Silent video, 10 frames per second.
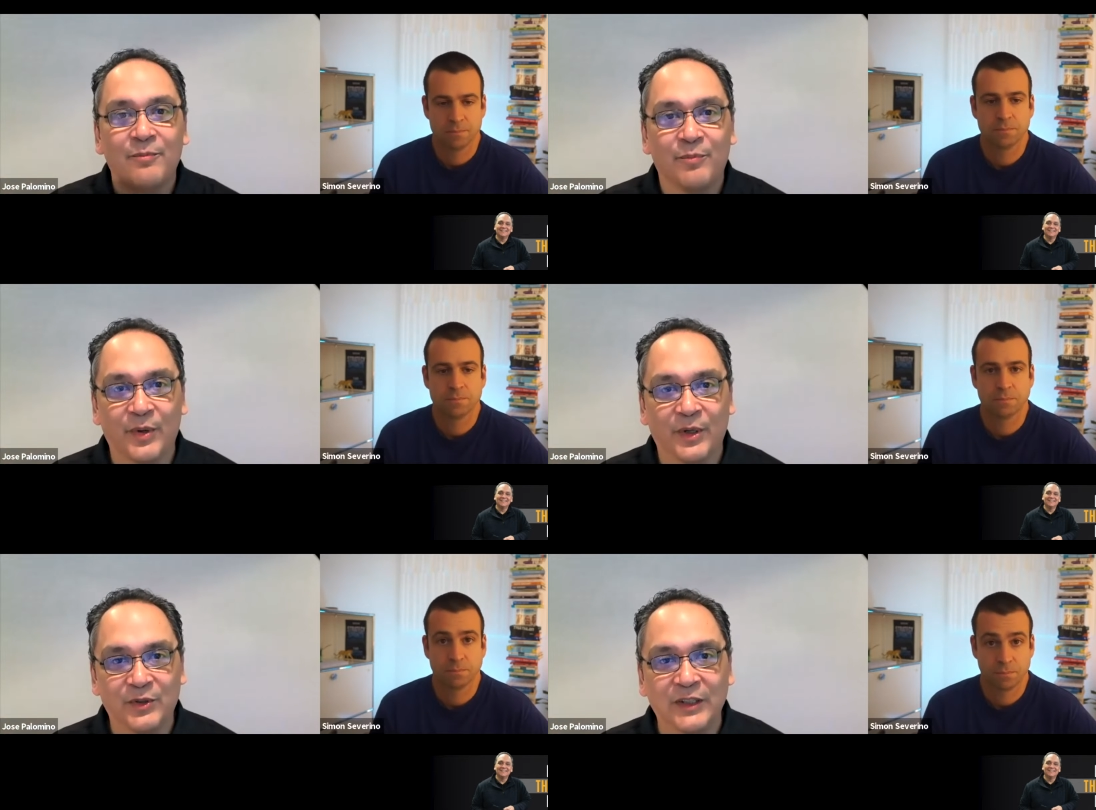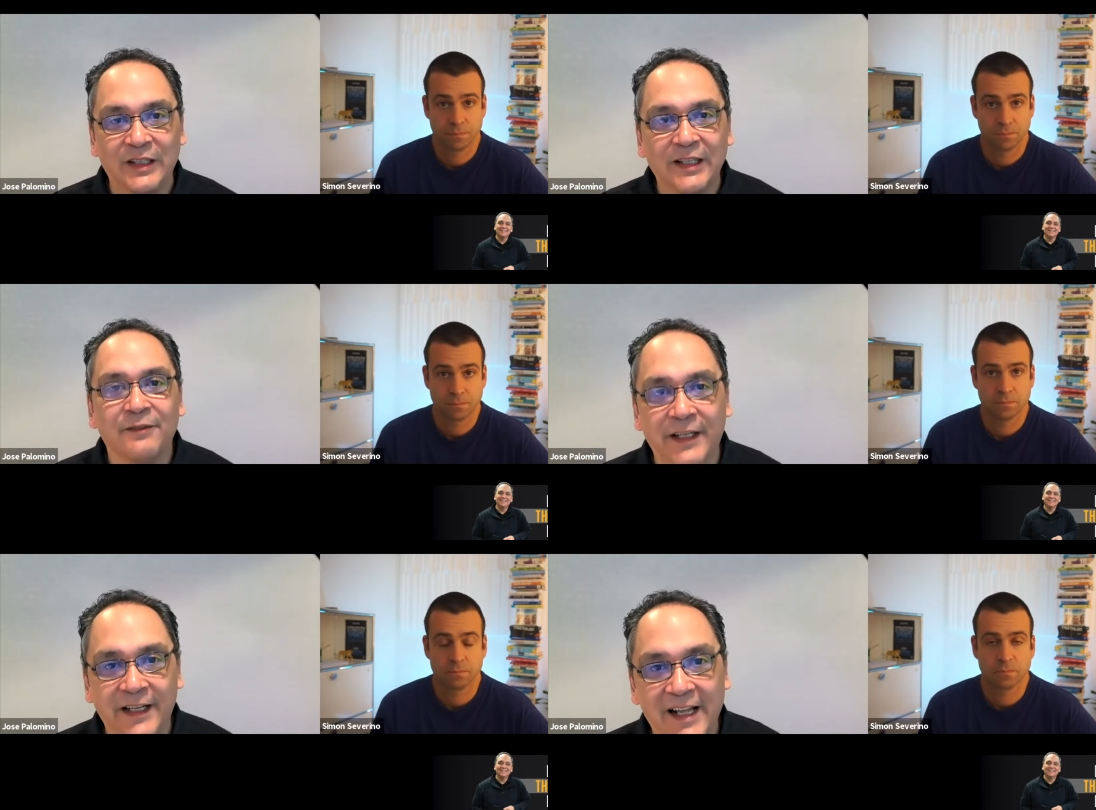Speaker 1: but
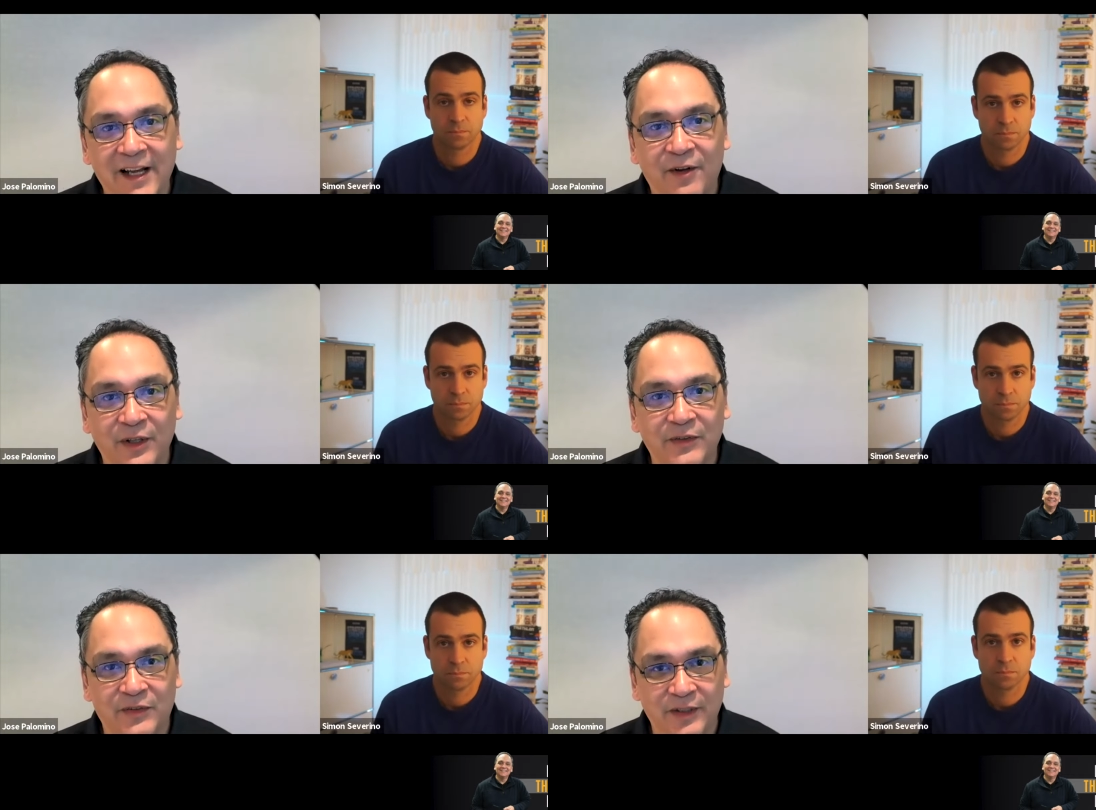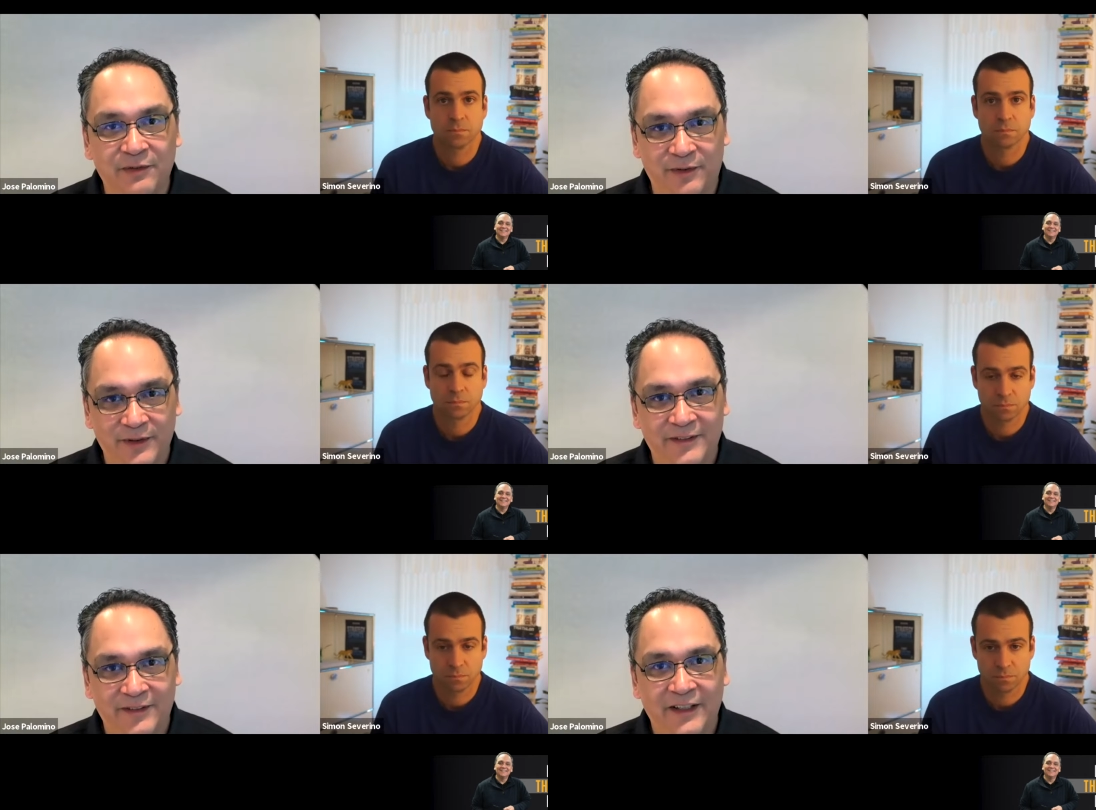living it out is different,
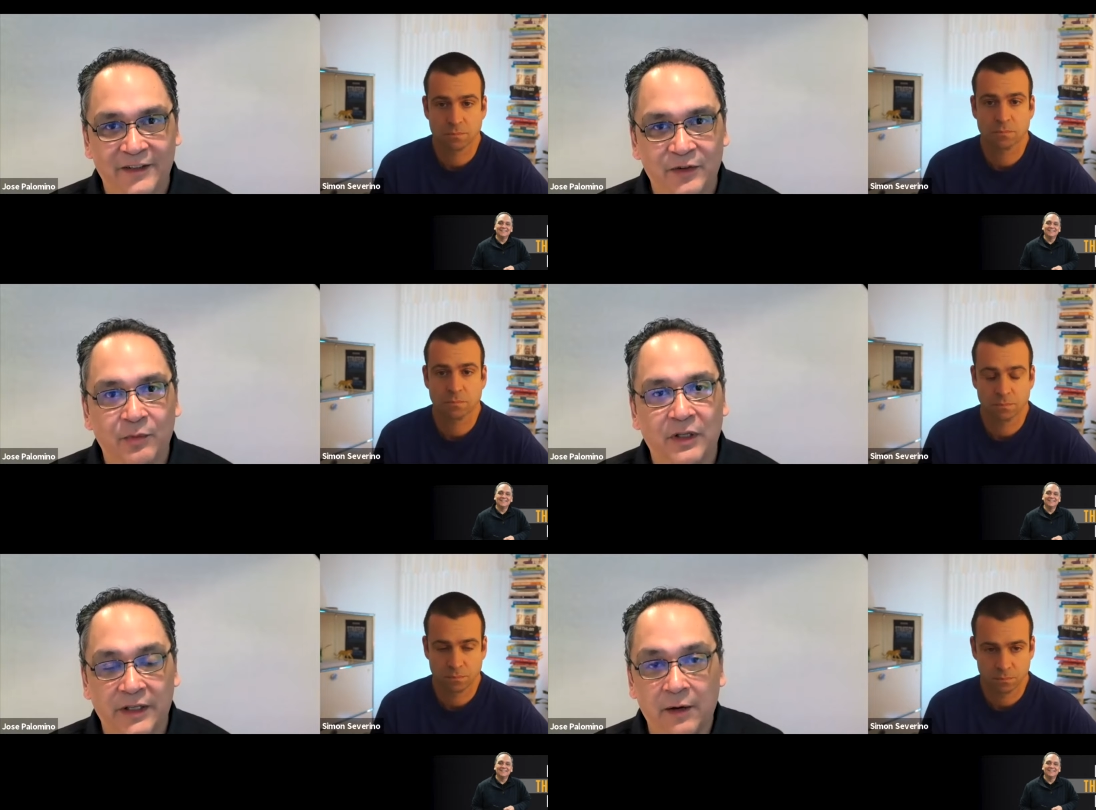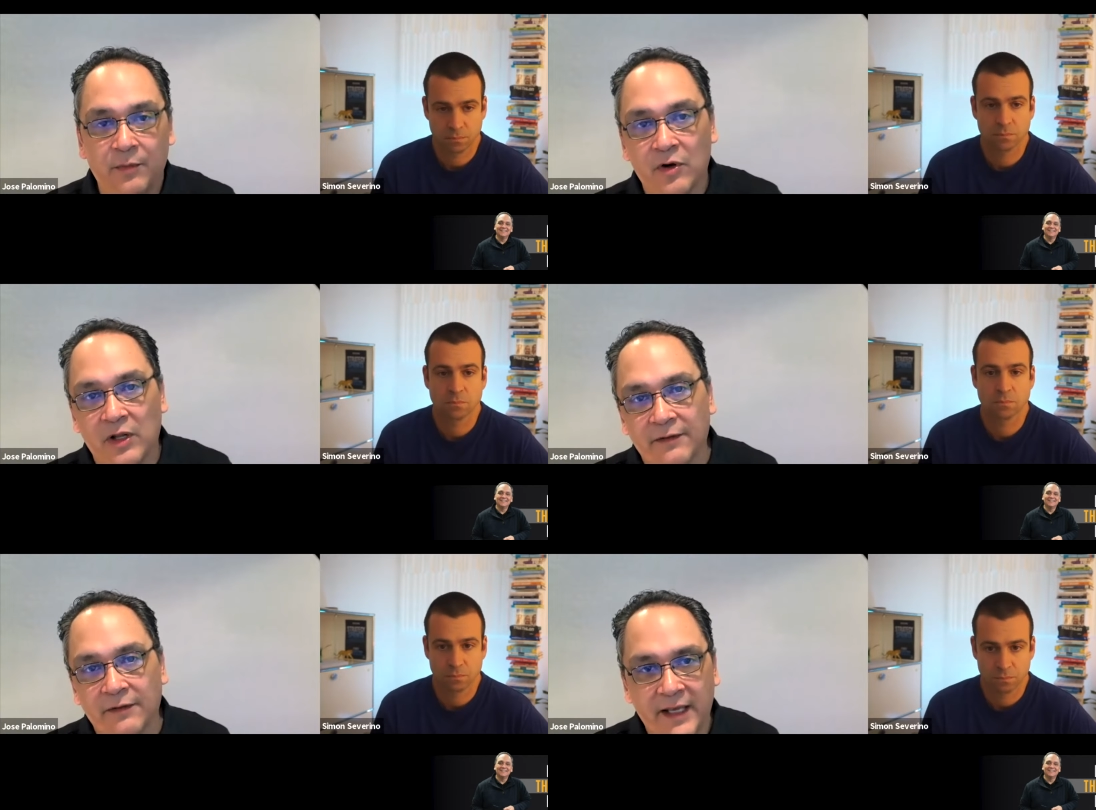right? So we, again, we all
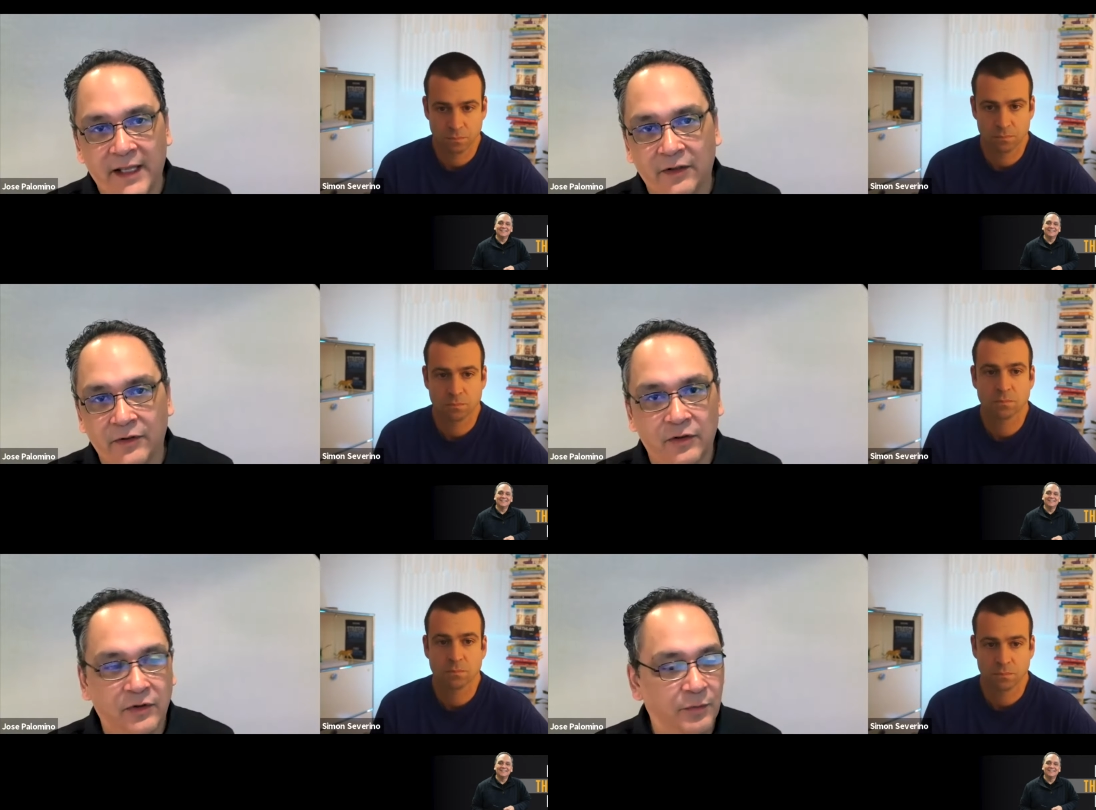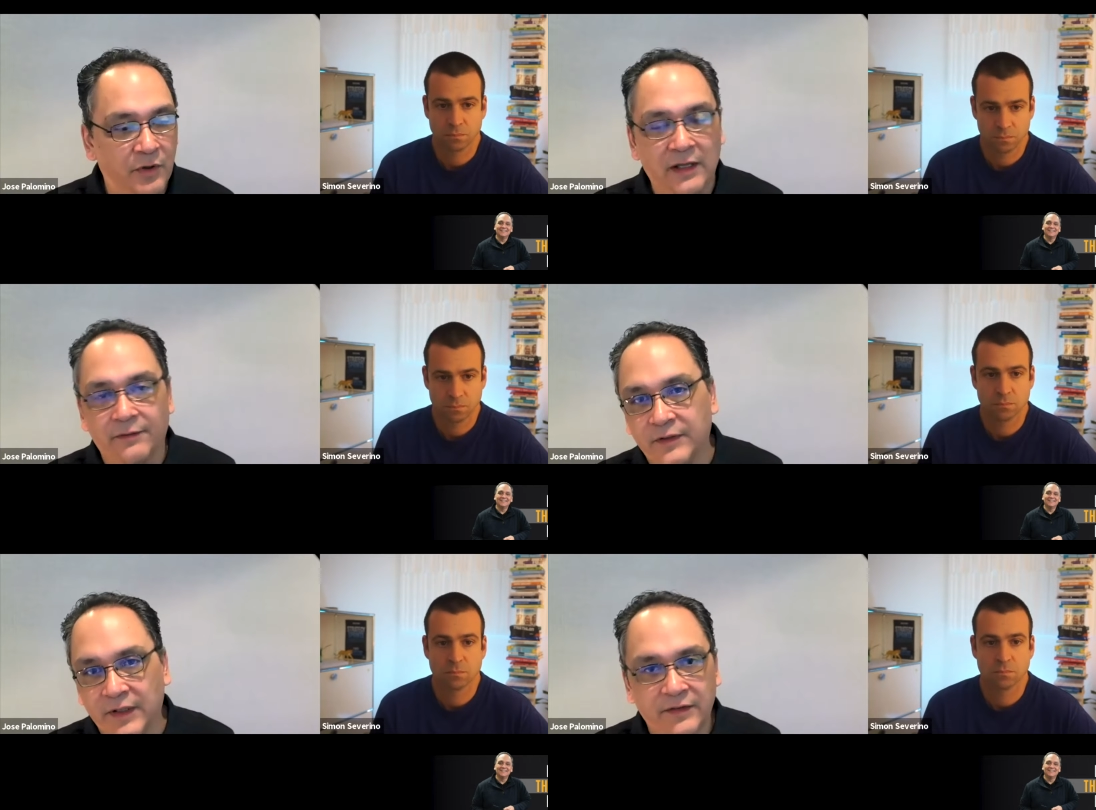have calendars, we all have a
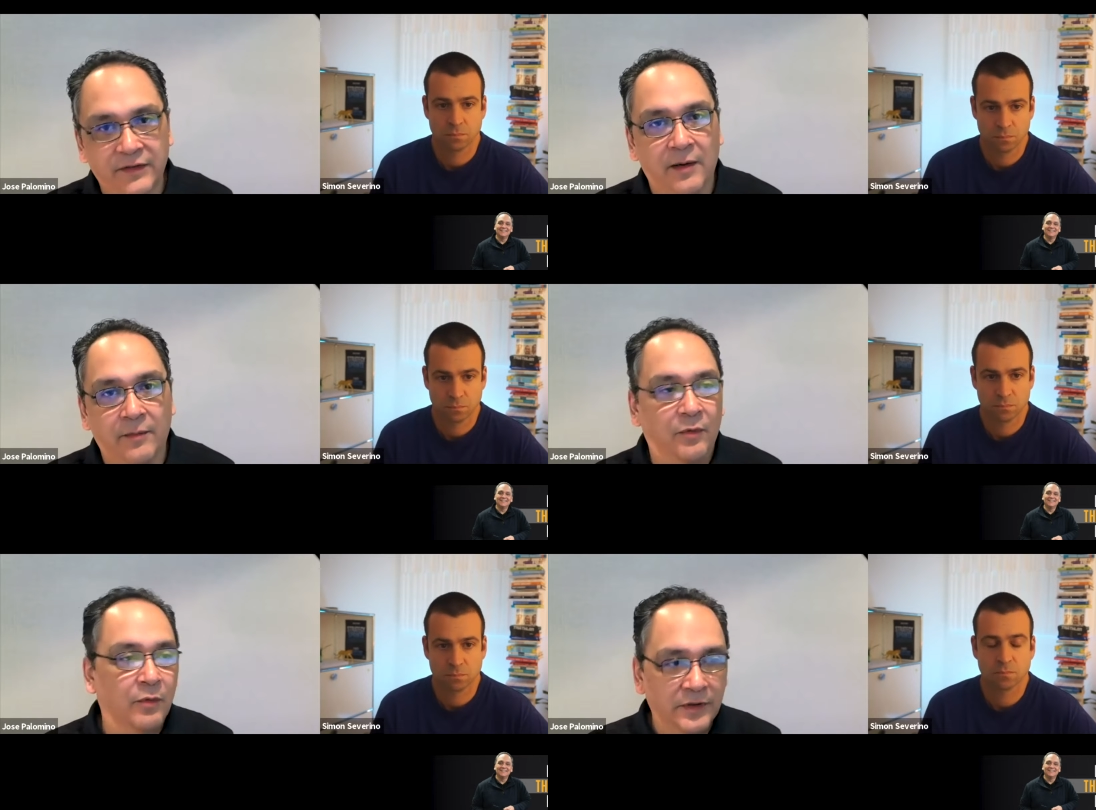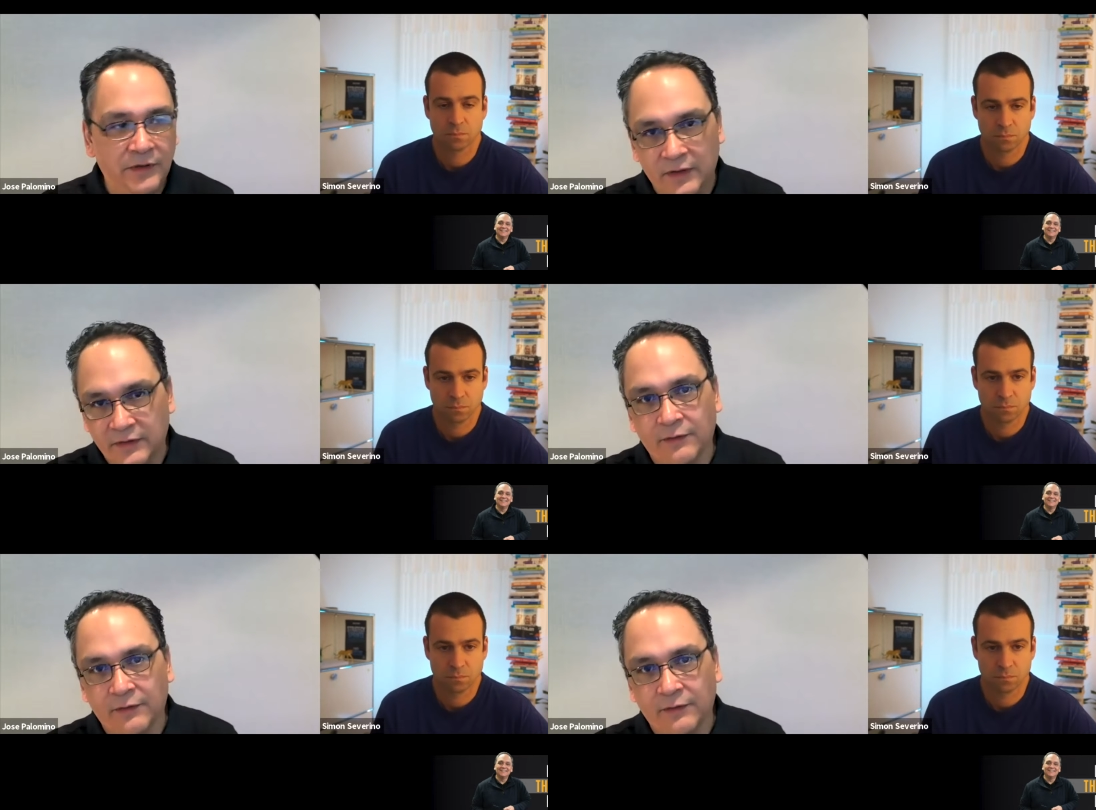day timer. Well, these days